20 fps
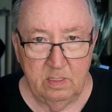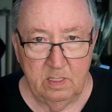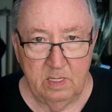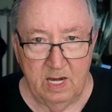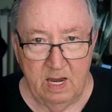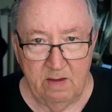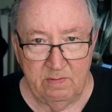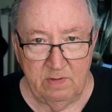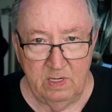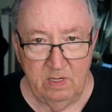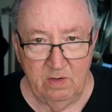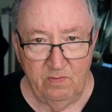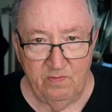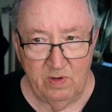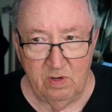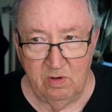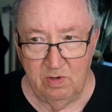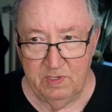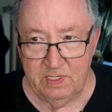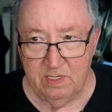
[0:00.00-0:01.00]
Good afternoon,
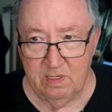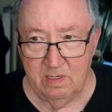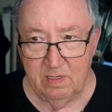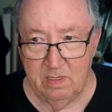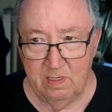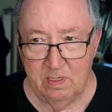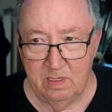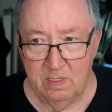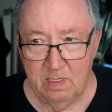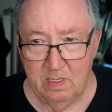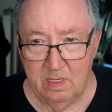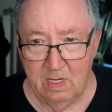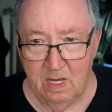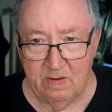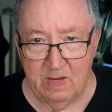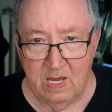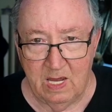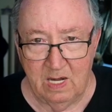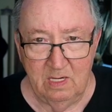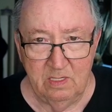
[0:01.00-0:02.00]
folks.
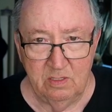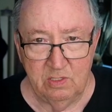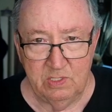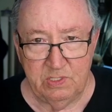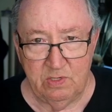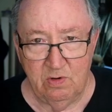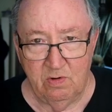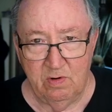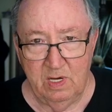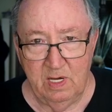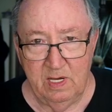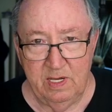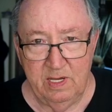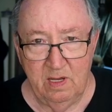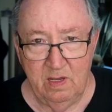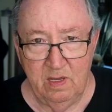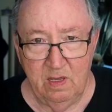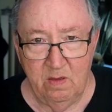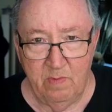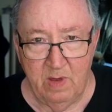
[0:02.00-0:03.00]
I got a little story to
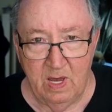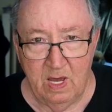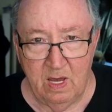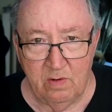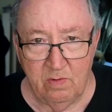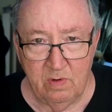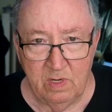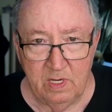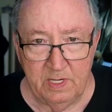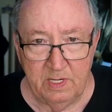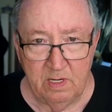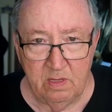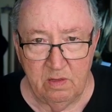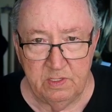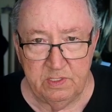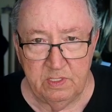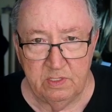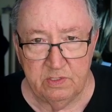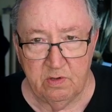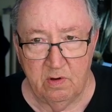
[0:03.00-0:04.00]
tell you about another
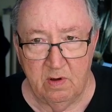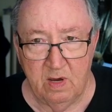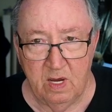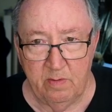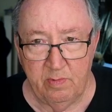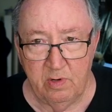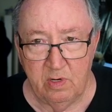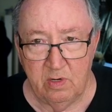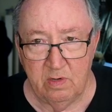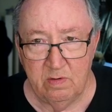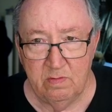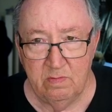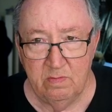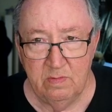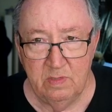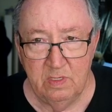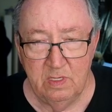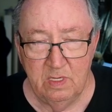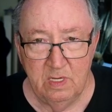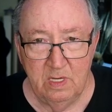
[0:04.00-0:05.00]
subscriber
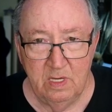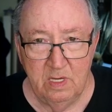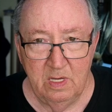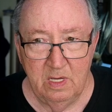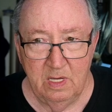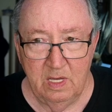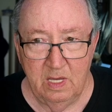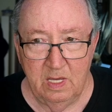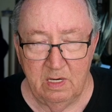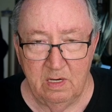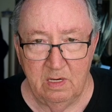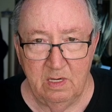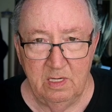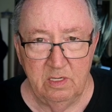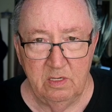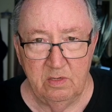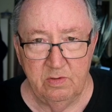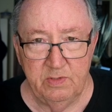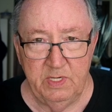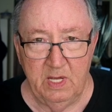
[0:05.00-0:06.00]
and a
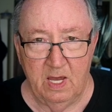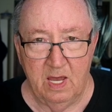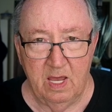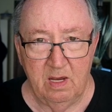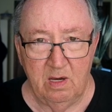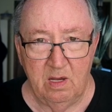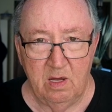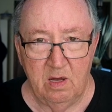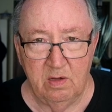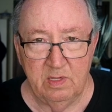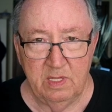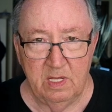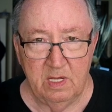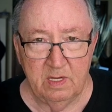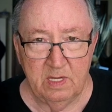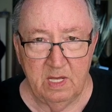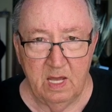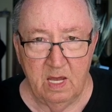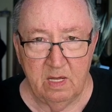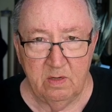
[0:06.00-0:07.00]
little dialogue that
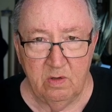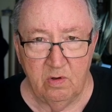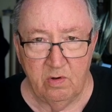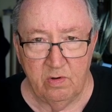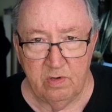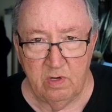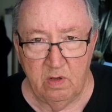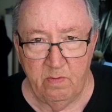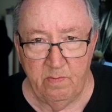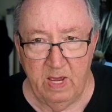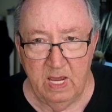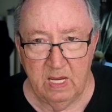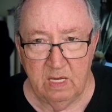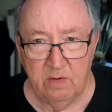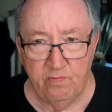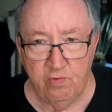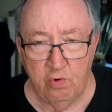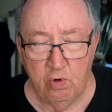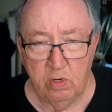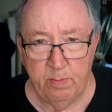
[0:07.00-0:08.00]
I got going on back
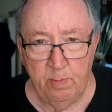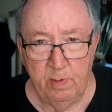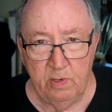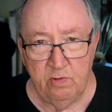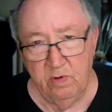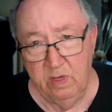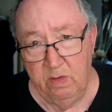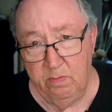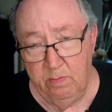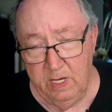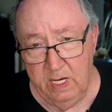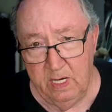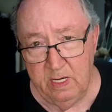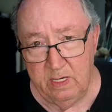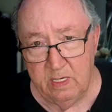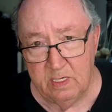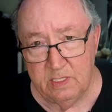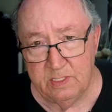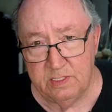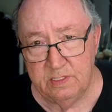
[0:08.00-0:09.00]
and forth between me
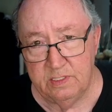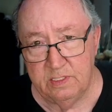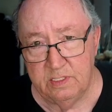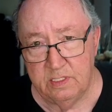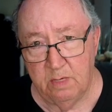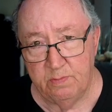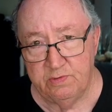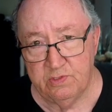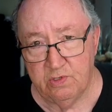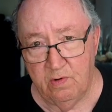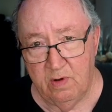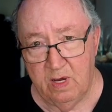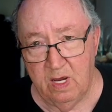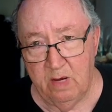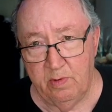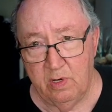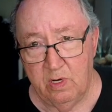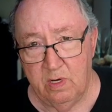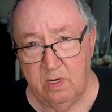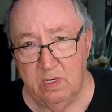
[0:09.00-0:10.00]
and this
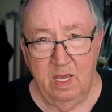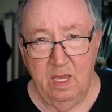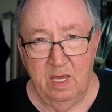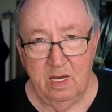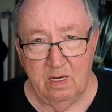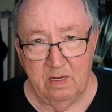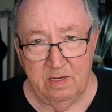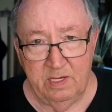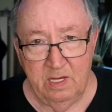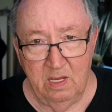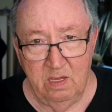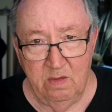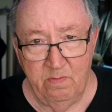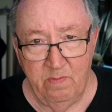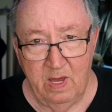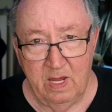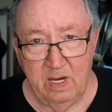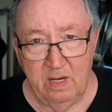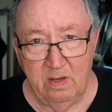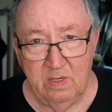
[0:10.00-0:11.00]
subscriber, and I'll tell you
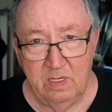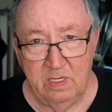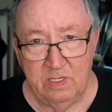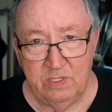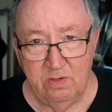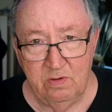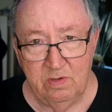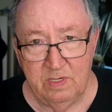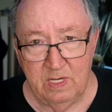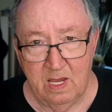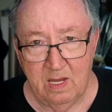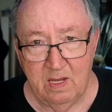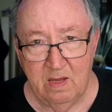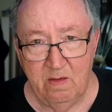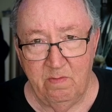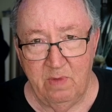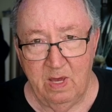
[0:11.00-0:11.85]
about it as soon as I come